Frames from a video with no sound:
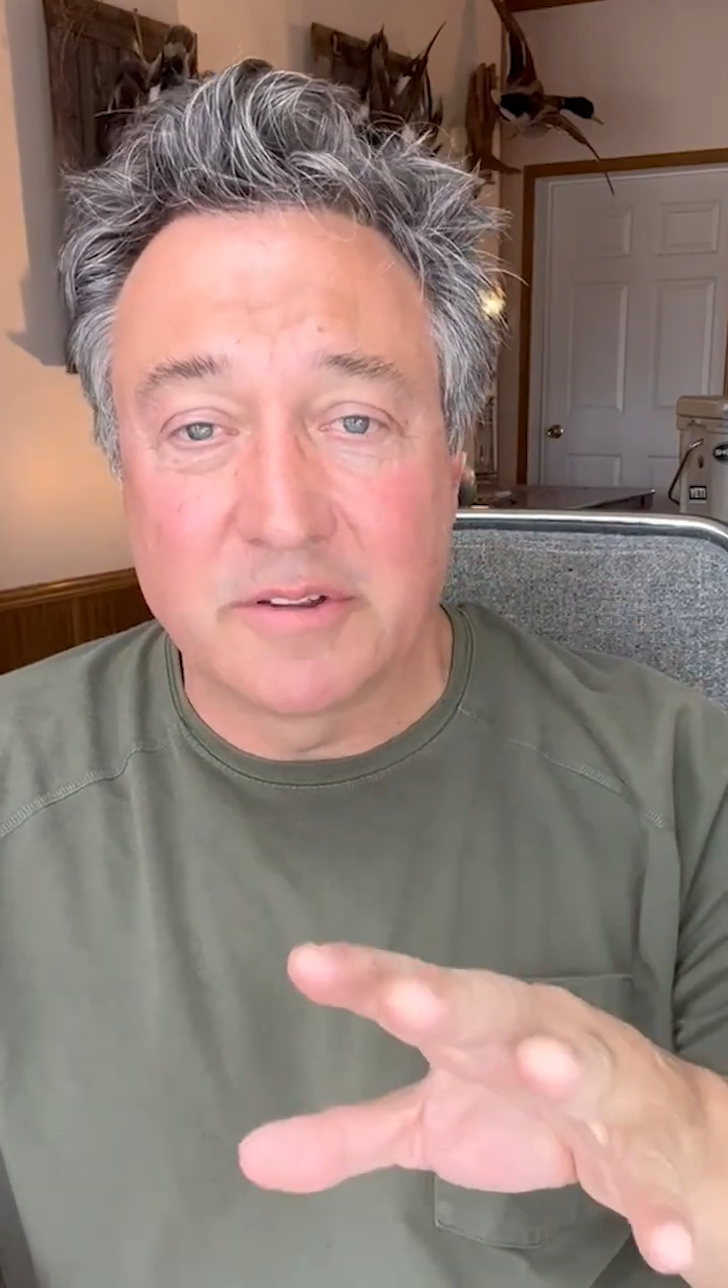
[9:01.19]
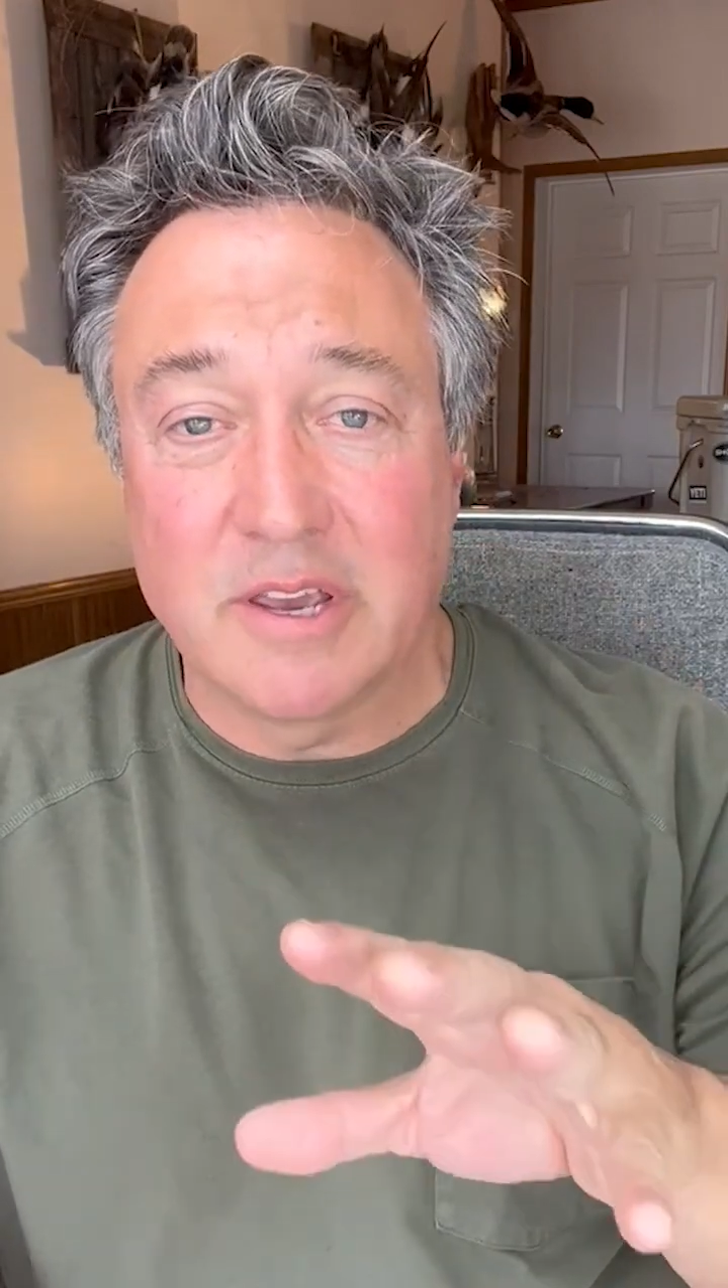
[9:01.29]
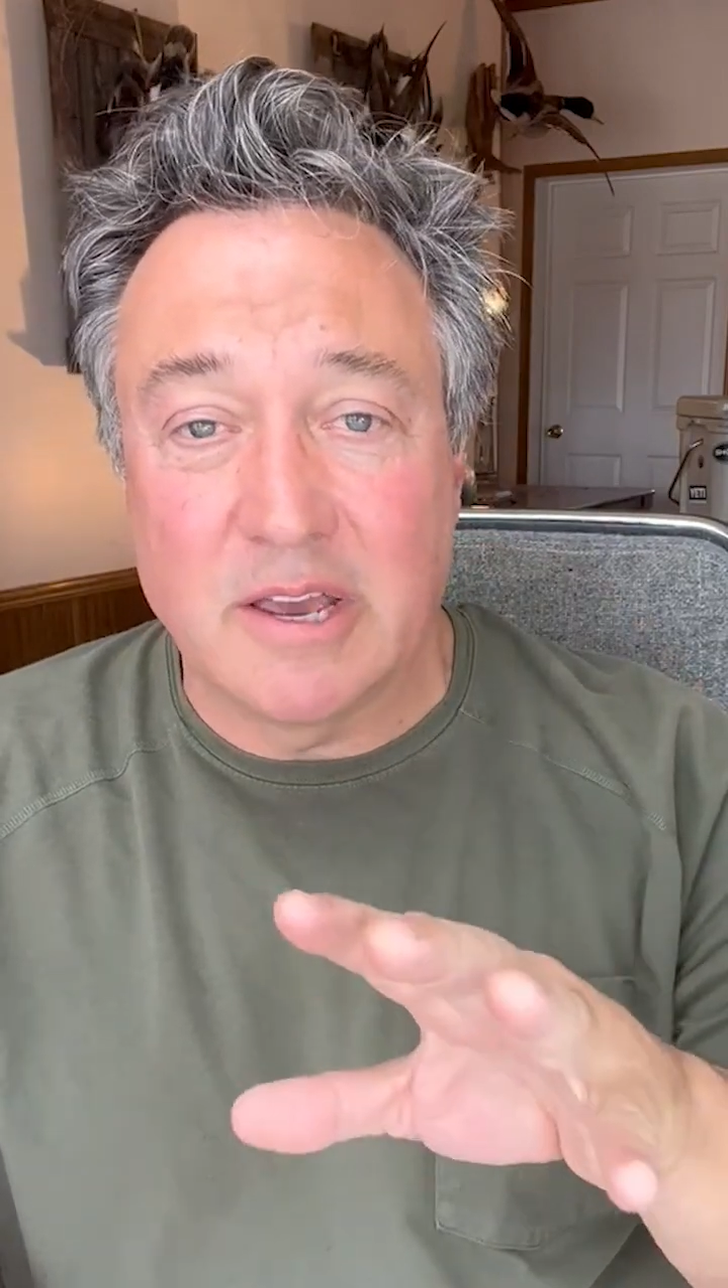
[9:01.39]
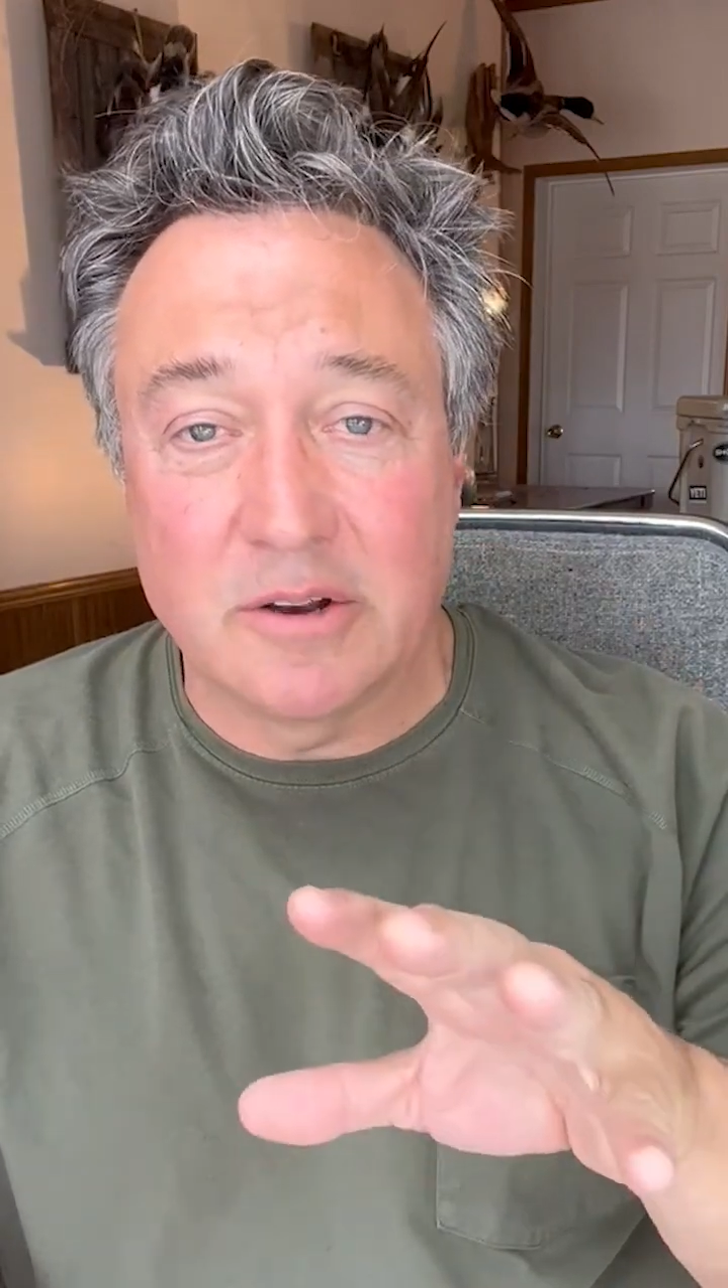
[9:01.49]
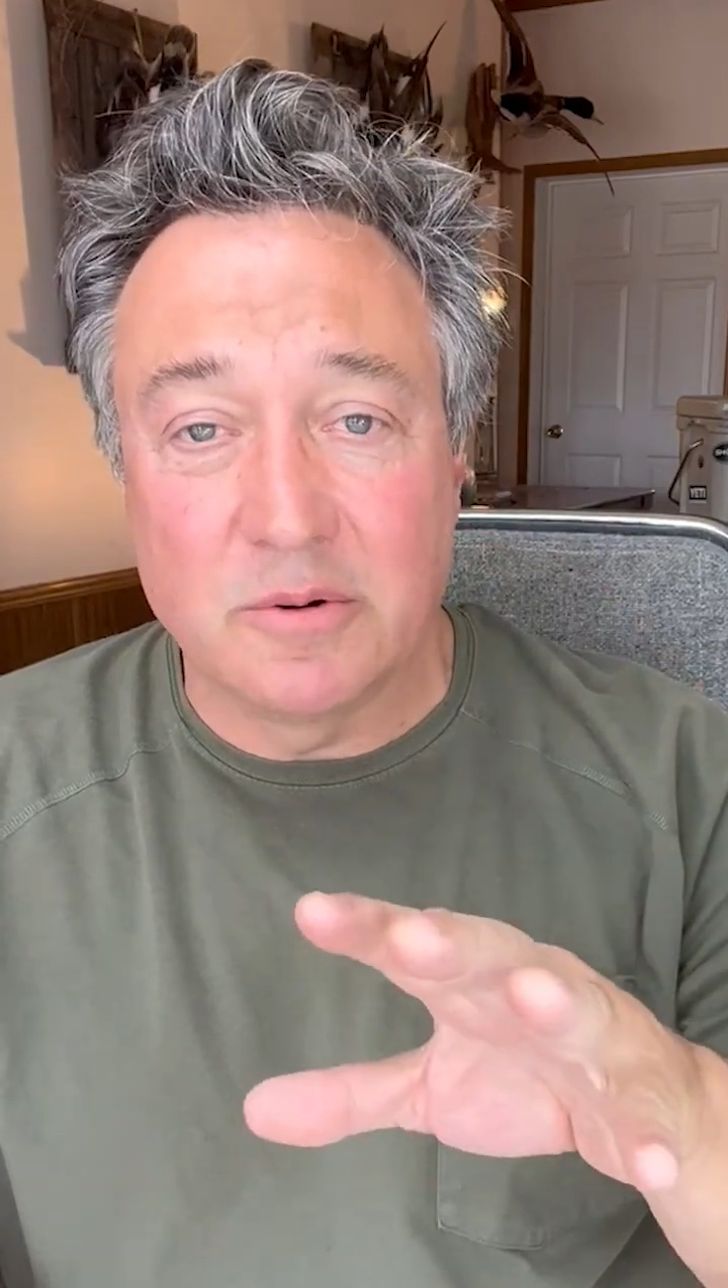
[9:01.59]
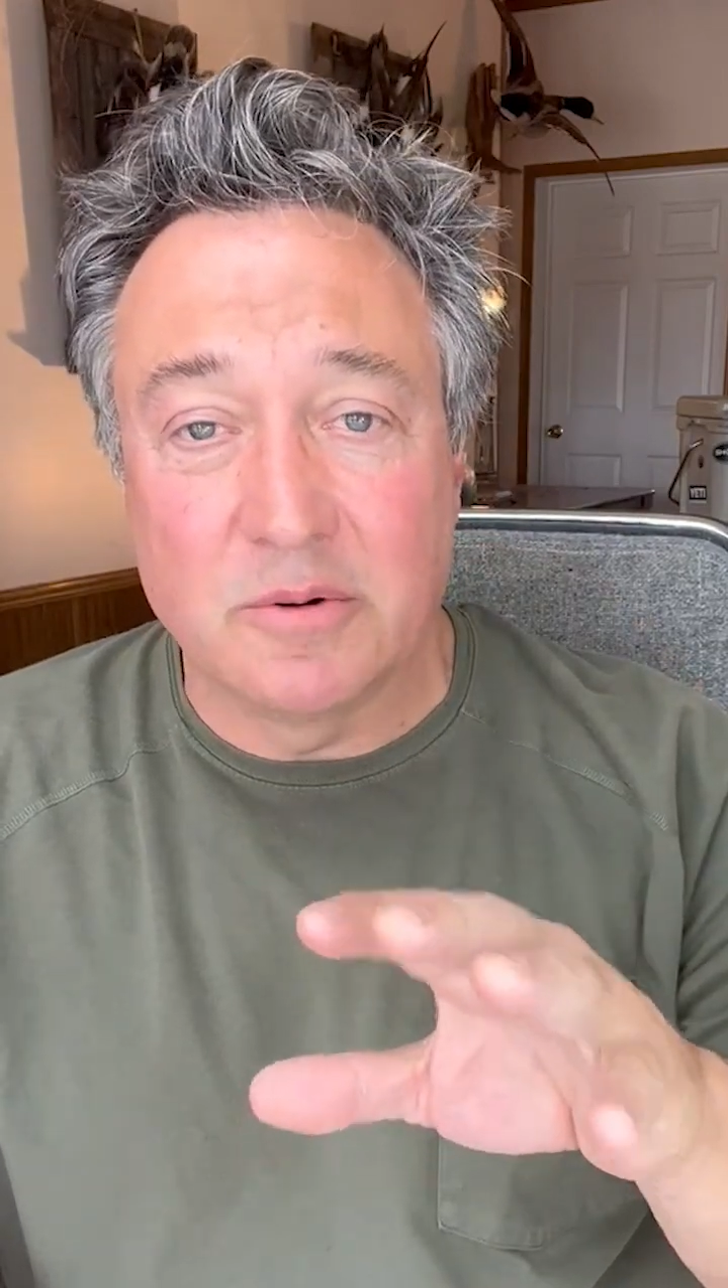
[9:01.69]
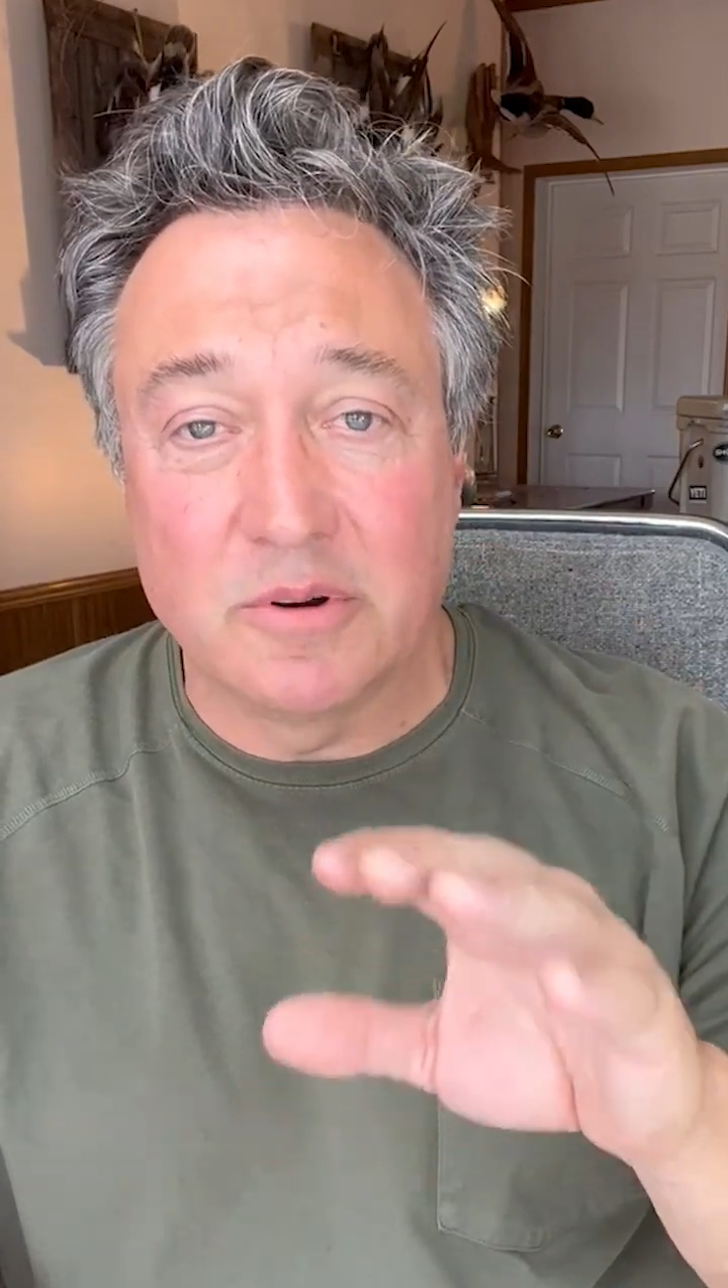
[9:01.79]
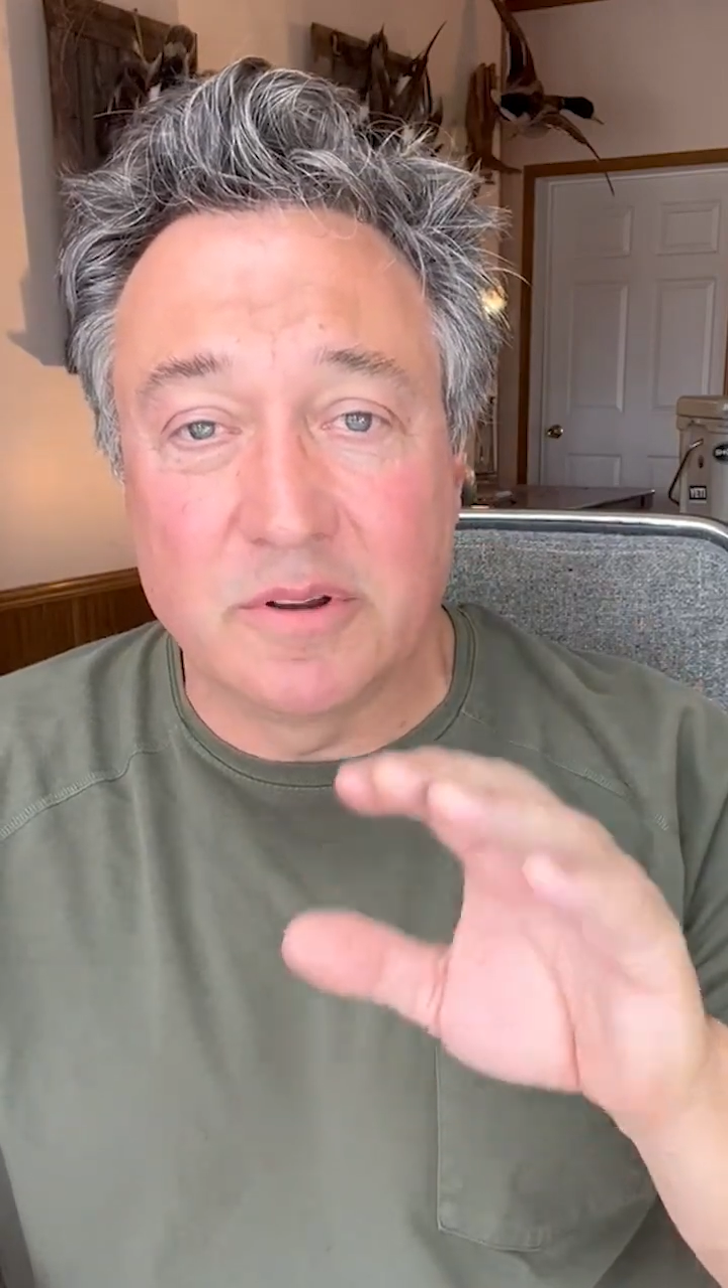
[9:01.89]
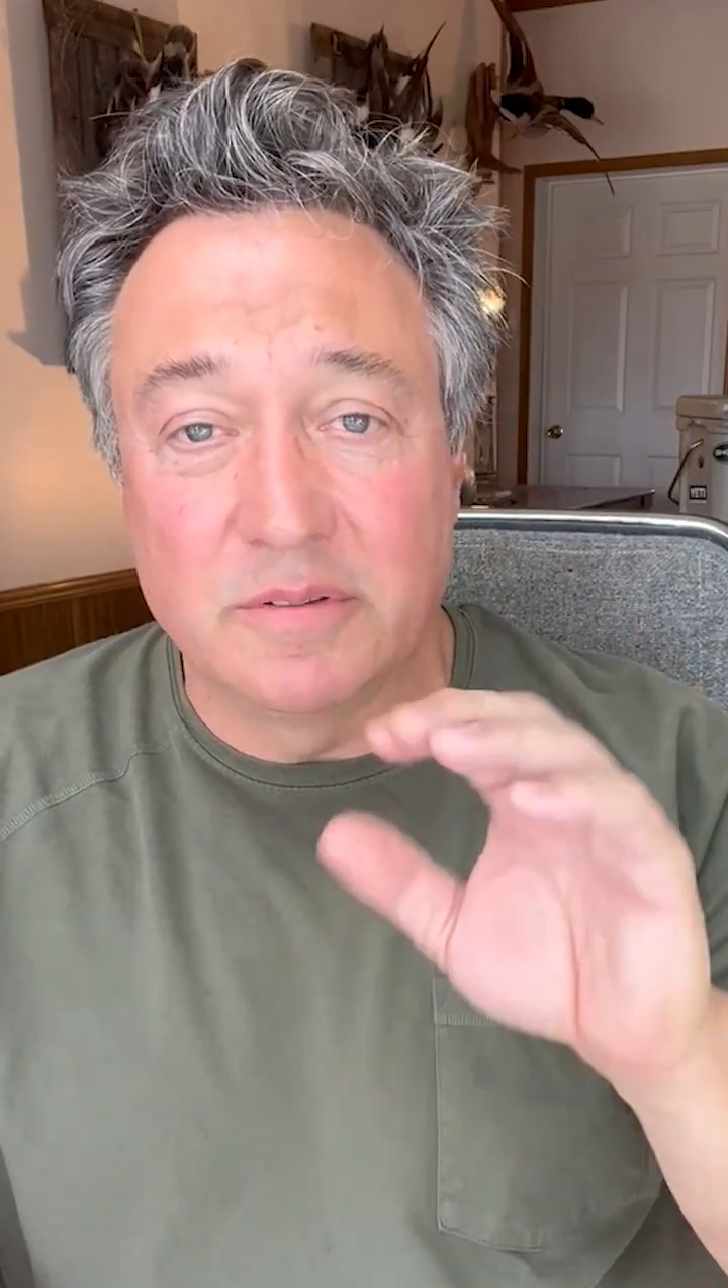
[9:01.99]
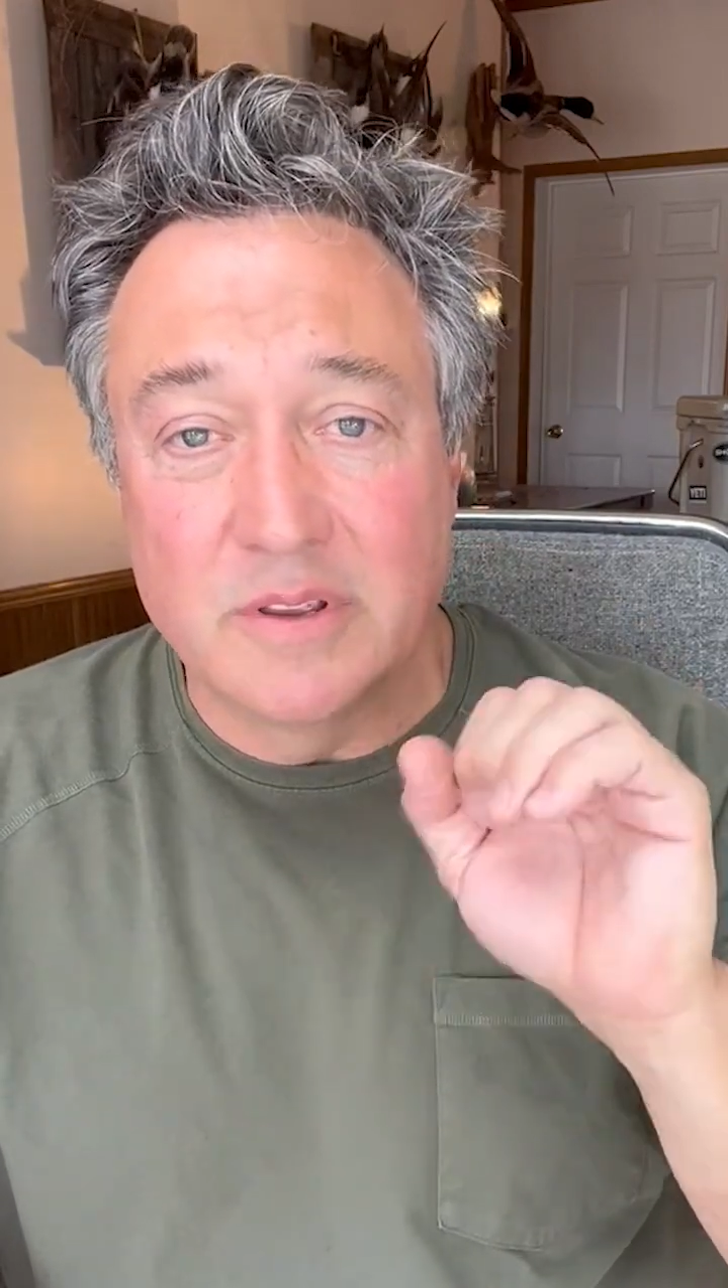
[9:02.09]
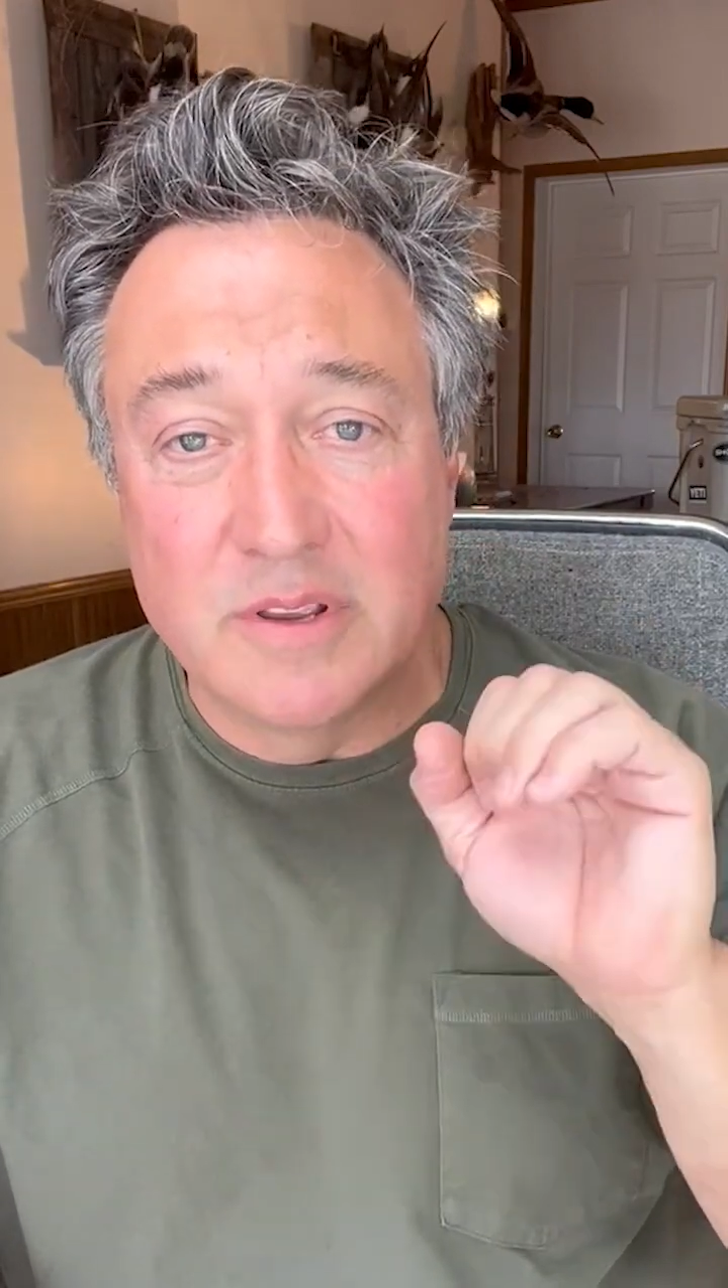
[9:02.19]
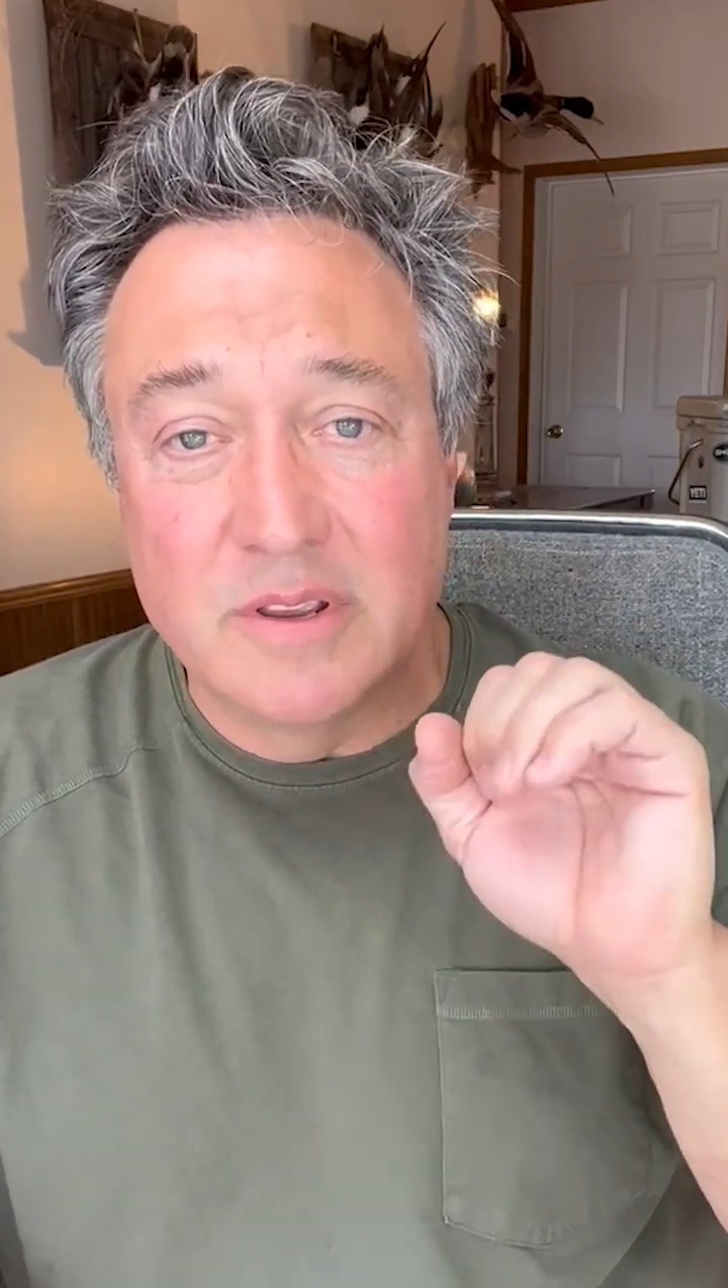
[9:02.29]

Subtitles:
categories,